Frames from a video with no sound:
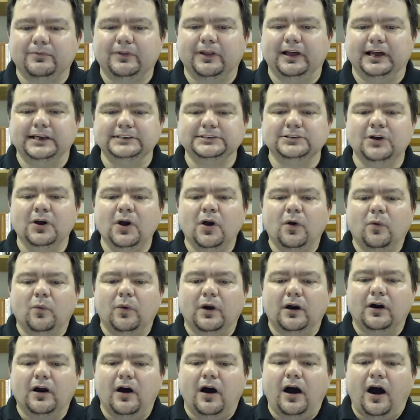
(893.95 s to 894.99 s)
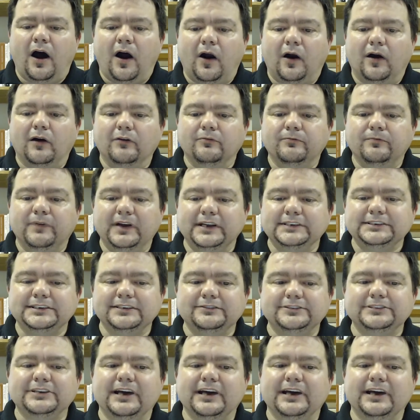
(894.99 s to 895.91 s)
place where our offenses